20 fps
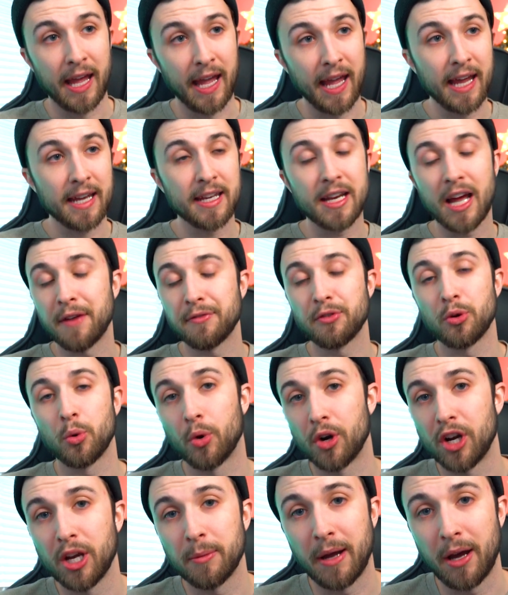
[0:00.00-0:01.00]
and not have to
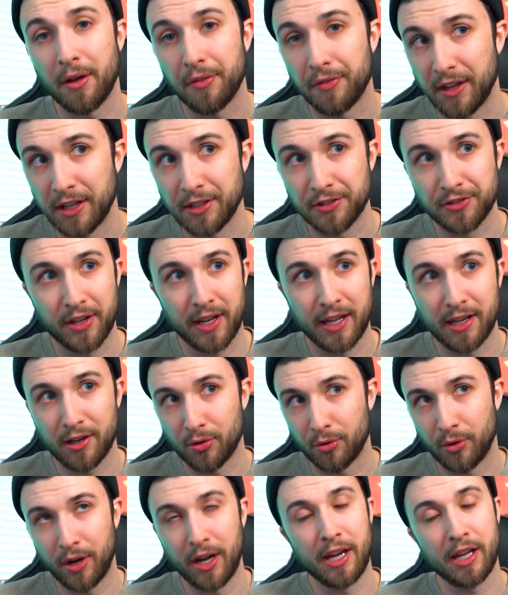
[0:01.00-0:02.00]
worry about things like
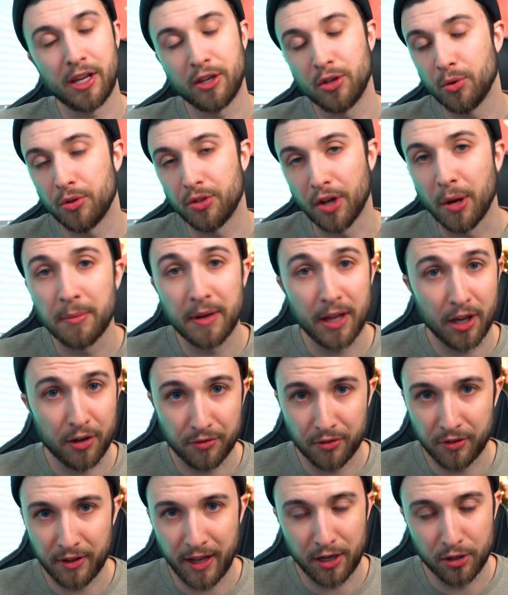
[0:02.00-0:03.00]
creating a new thumbnail
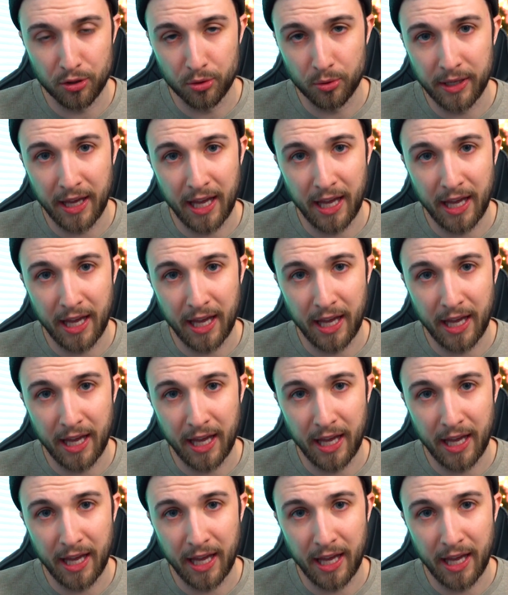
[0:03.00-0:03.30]
for that new